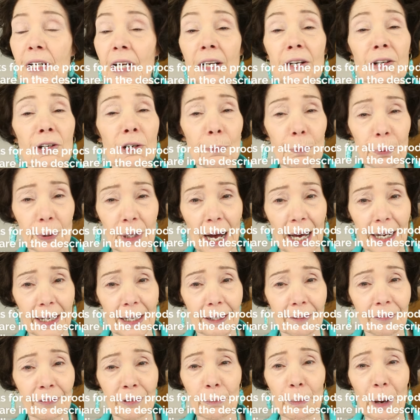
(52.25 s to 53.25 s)
a new
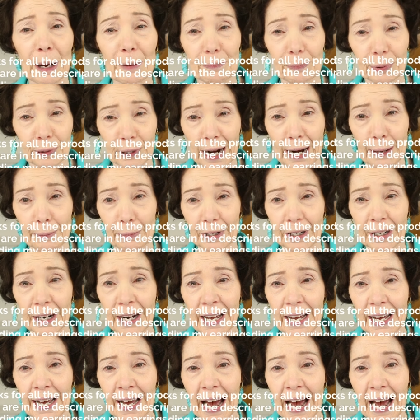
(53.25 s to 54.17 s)
product for my primer.